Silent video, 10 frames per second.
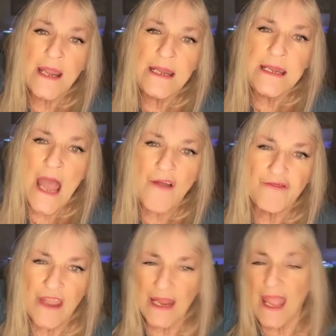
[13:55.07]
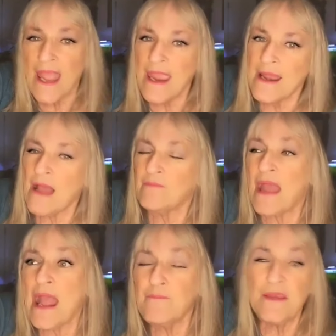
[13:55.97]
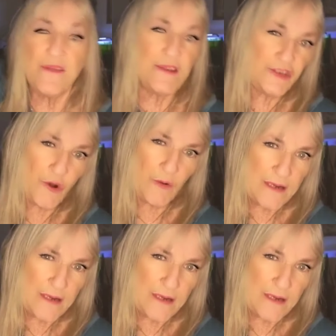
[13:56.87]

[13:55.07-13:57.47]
Nothing. And I'm happy that Joey